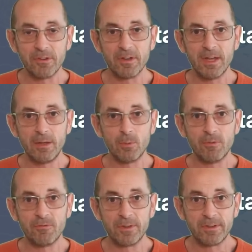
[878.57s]
to date
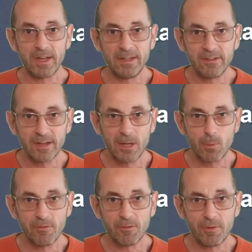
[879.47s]
with the day-to-day
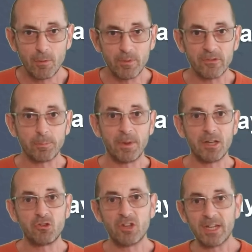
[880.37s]
weather developments by
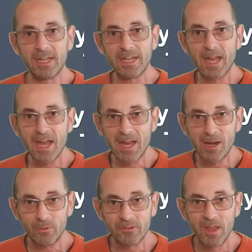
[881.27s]
checking
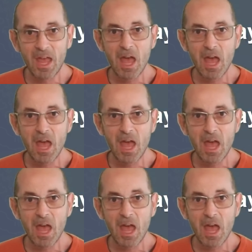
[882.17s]
out